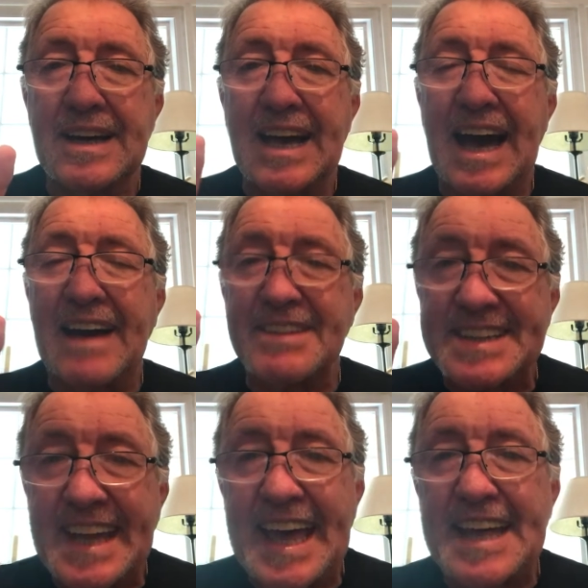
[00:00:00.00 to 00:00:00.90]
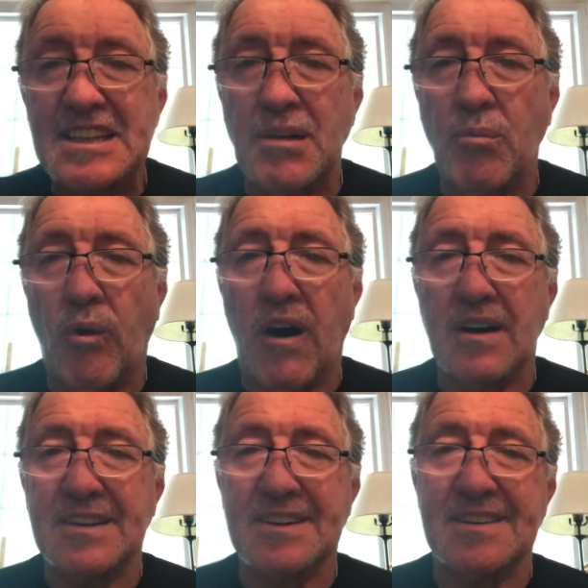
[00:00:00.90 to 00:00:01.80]
Have a tandem
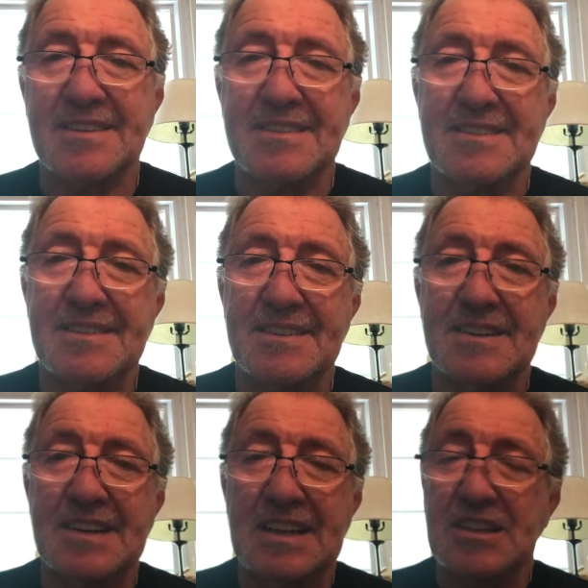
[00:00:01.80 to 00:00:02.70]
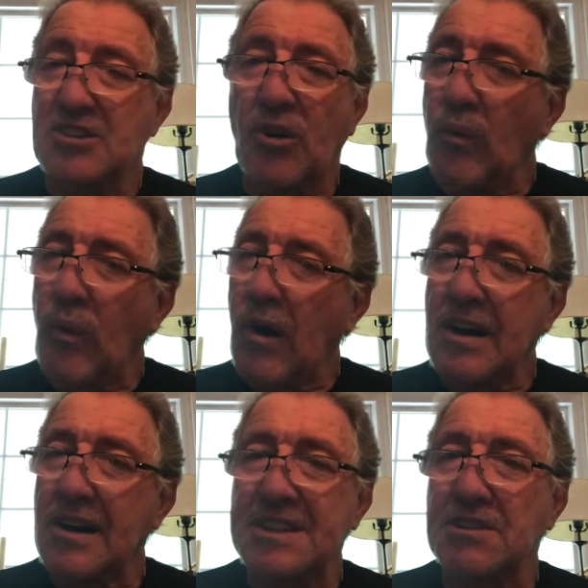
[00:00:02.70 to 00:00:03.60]
walk. Don't walk
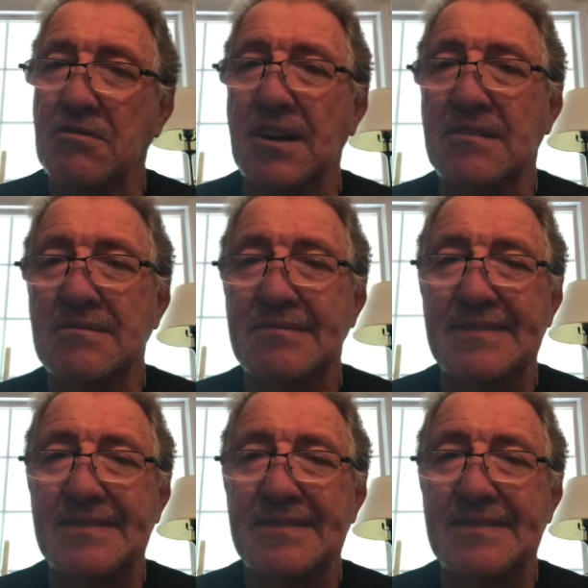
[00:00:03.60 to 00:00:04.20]
on your own.